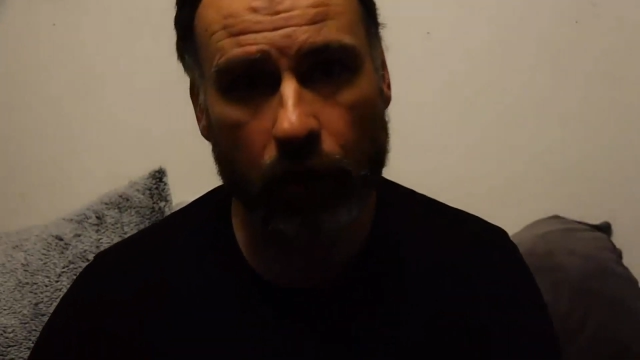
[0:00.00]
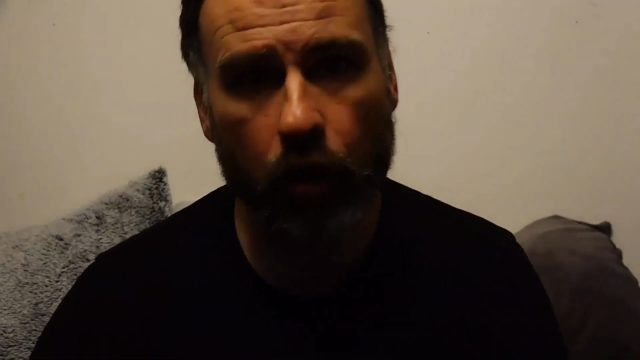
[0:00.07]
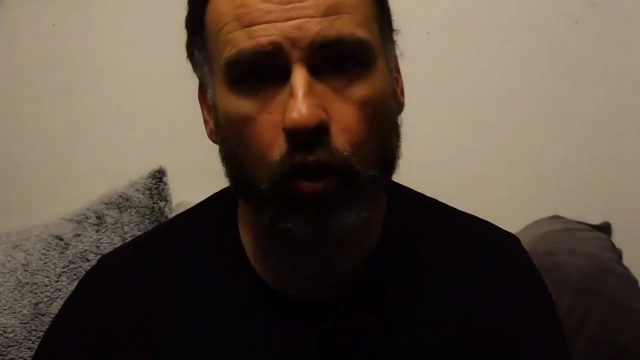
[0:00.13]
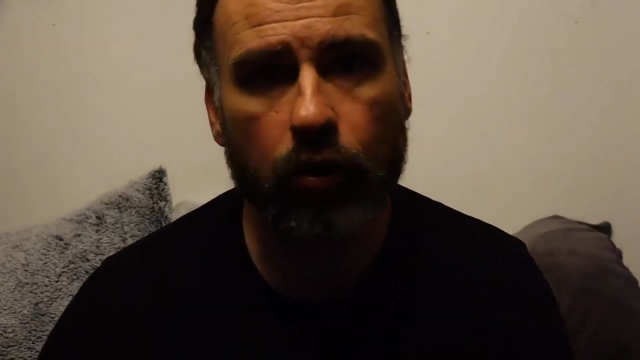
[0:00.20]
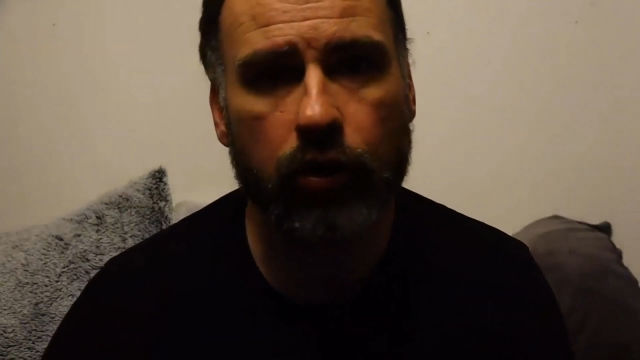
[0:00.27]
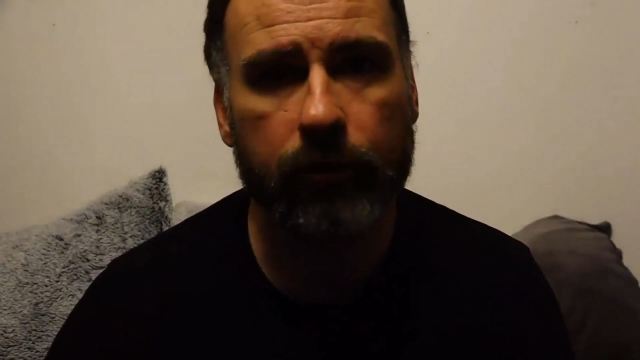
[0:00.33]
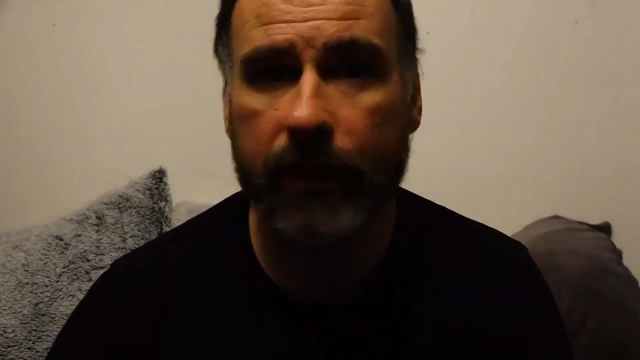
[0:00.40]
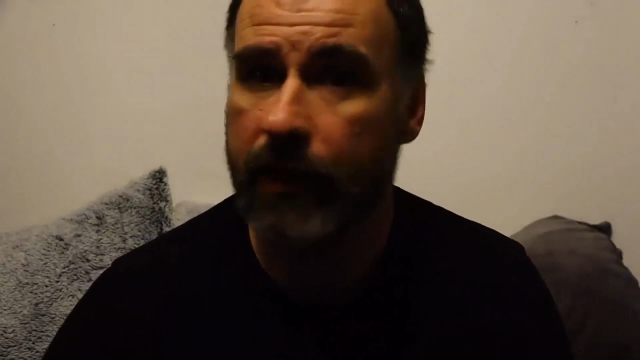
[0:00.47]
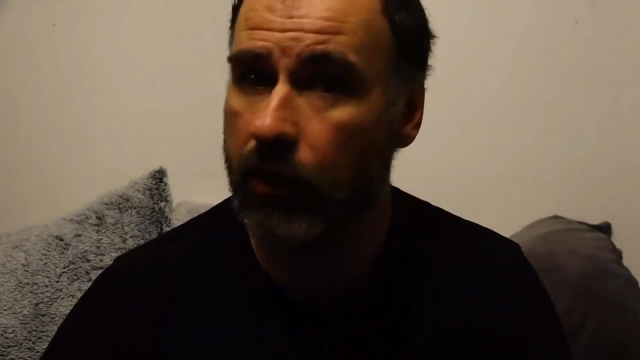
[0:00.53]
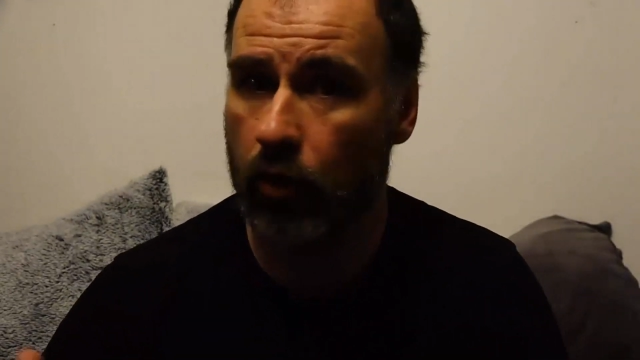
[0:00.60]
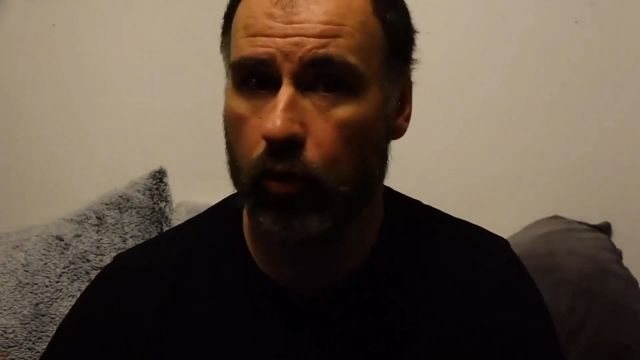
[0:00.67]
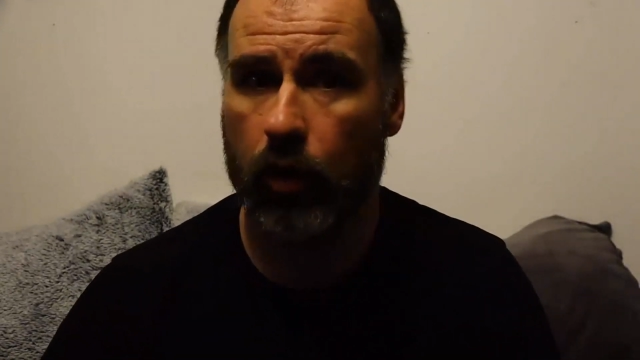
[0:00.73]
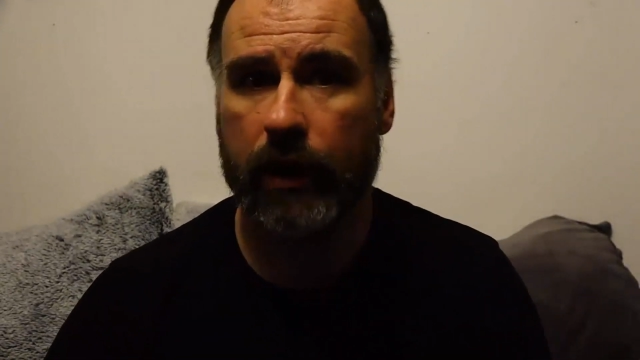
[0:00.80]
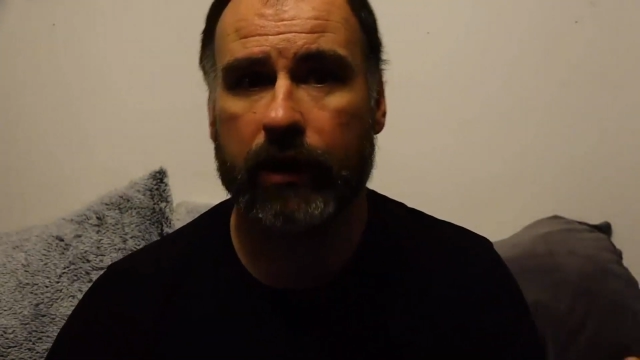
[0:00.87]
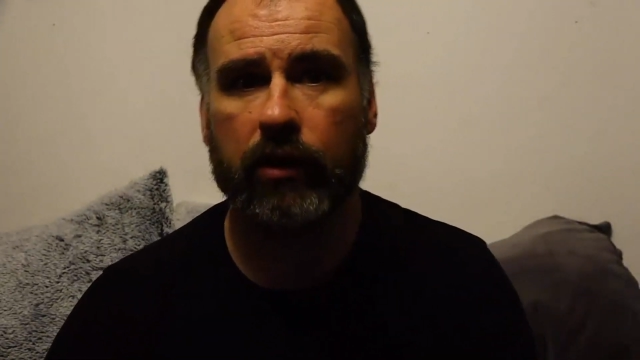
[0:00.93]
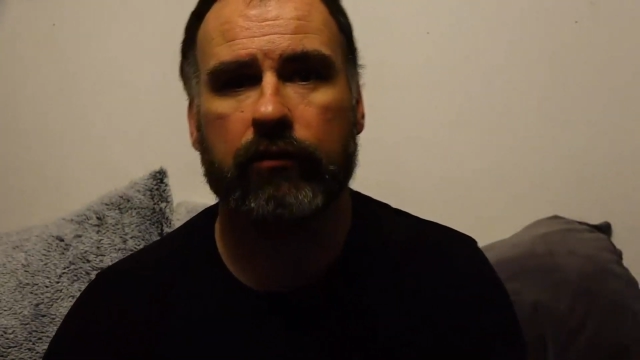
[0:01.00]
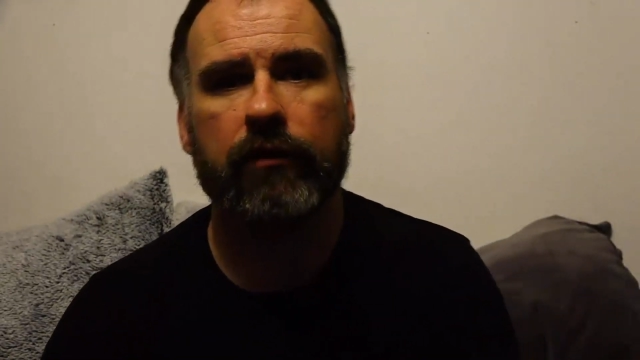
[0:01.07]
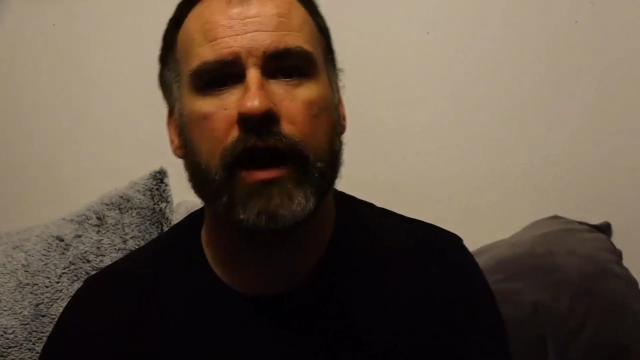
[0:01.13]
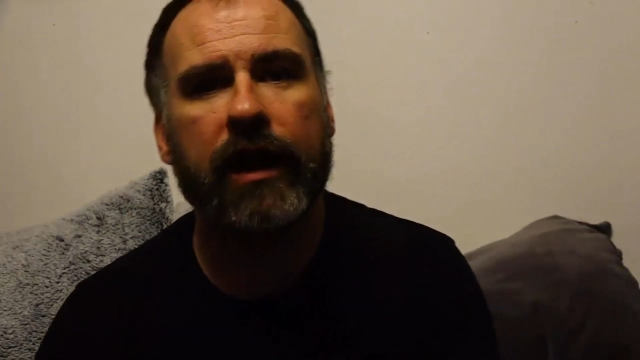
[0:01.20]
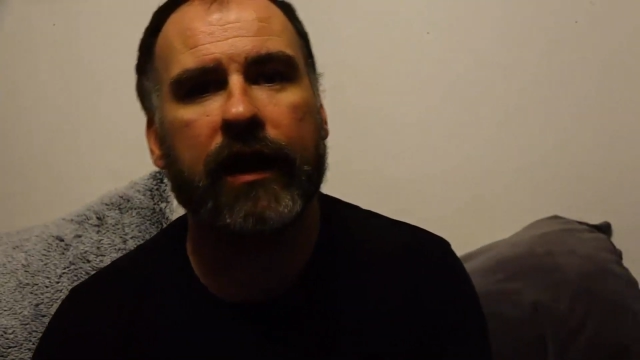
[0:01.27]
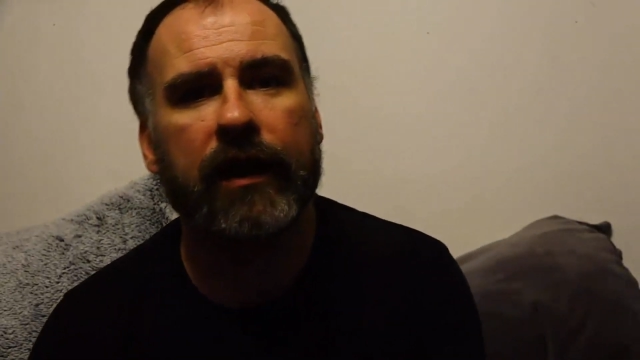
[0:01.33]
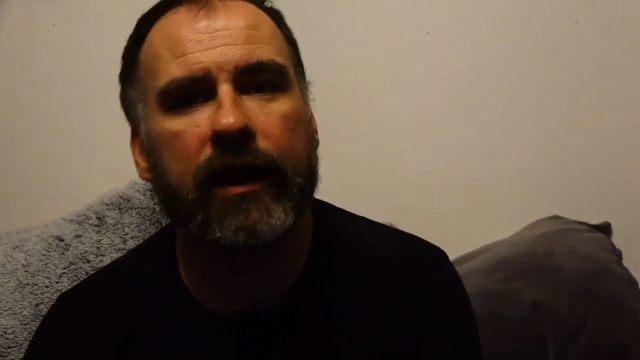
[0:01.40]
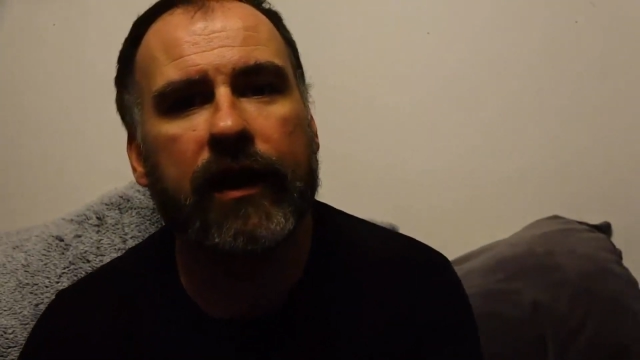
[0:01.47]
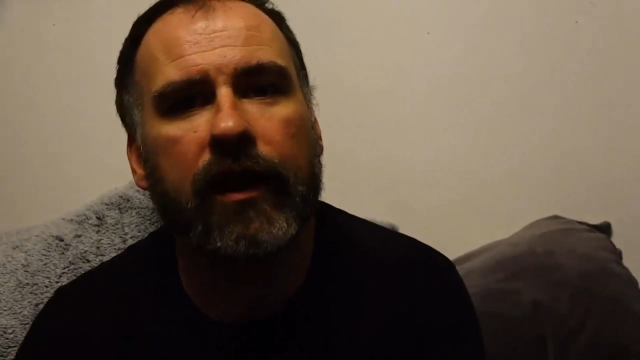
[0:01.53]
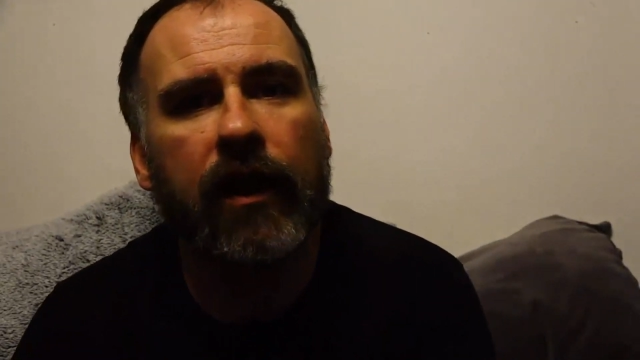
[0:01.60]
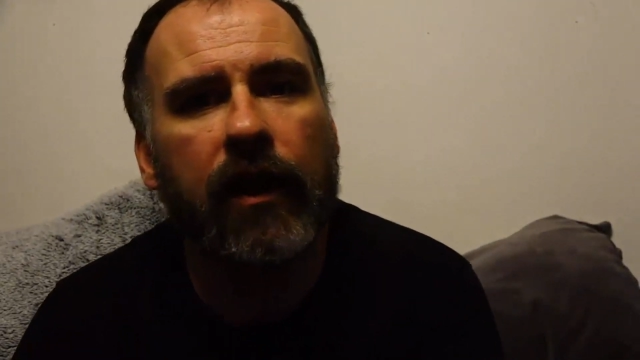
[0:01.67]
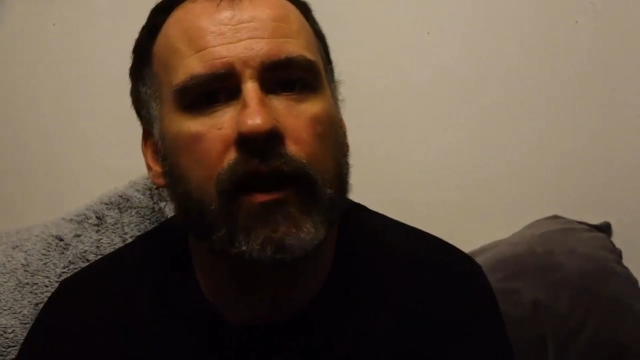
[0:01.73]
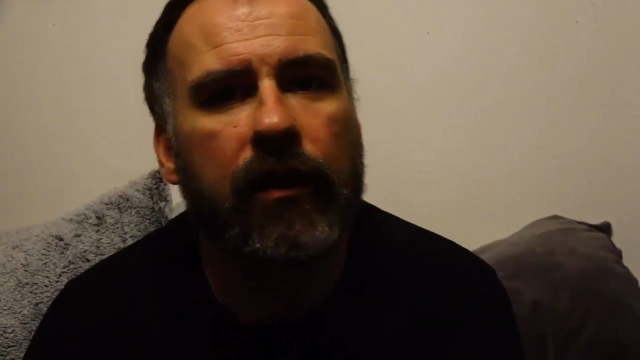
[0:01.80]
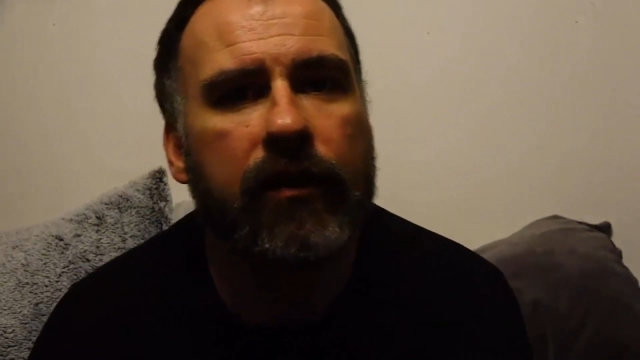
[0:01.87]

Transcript: laudably and quite correctly,